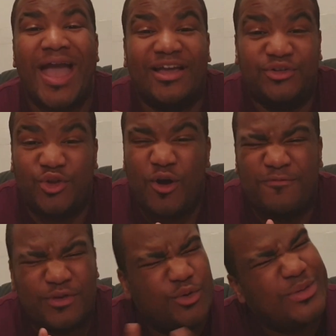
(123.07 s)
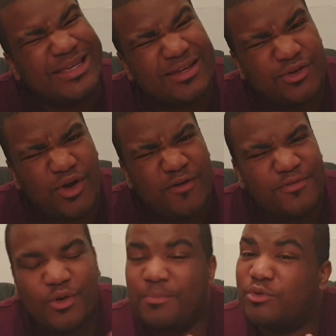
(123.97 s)
Eka Darville, Eka
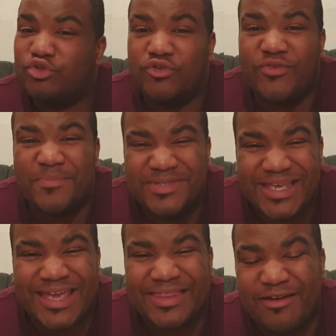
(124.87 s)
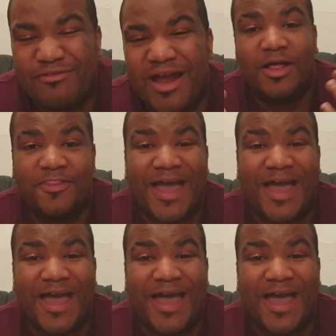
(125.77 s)
Darville, I'm not sure if I'm saying that right.